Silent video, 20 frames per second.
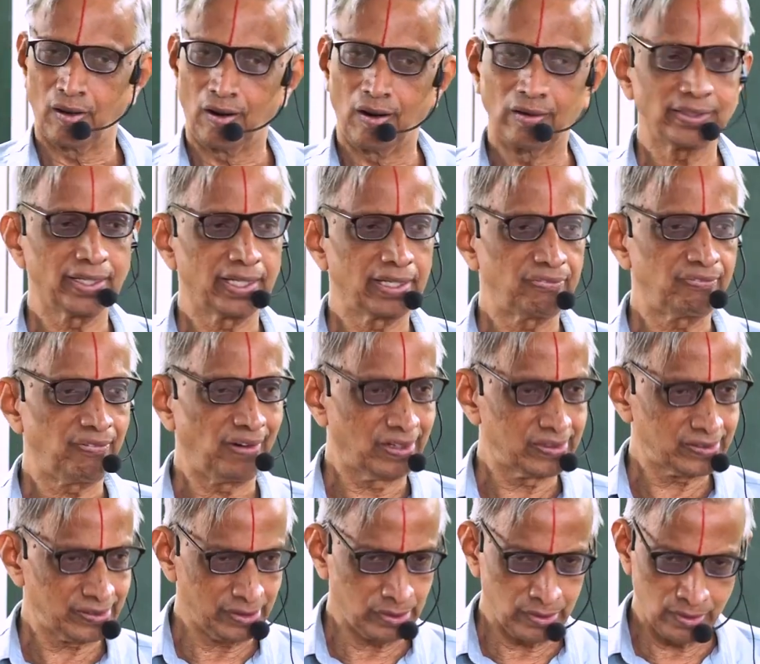Are there
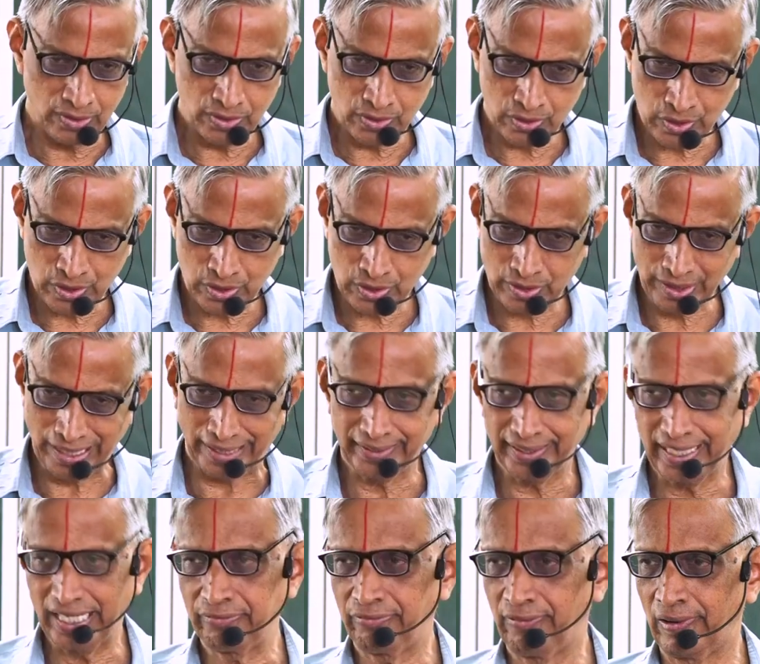functions,
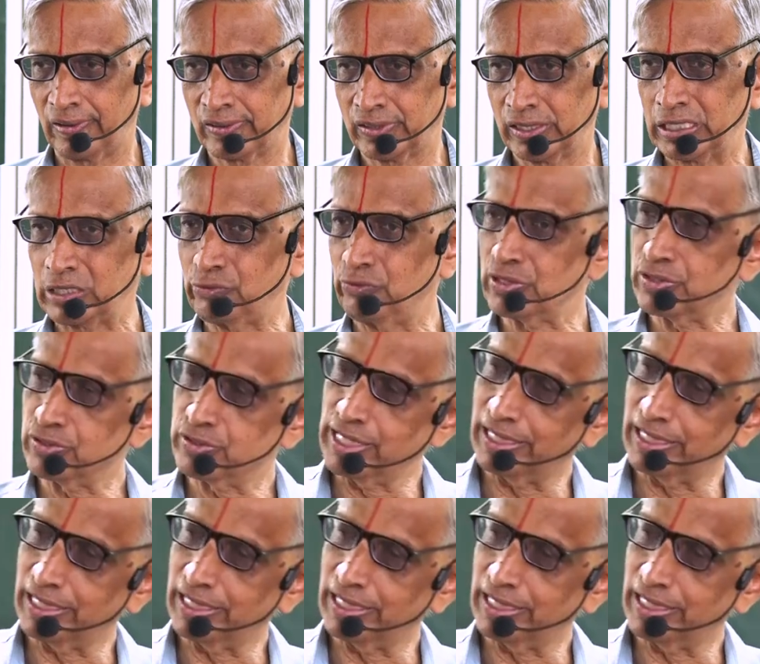entire functions, which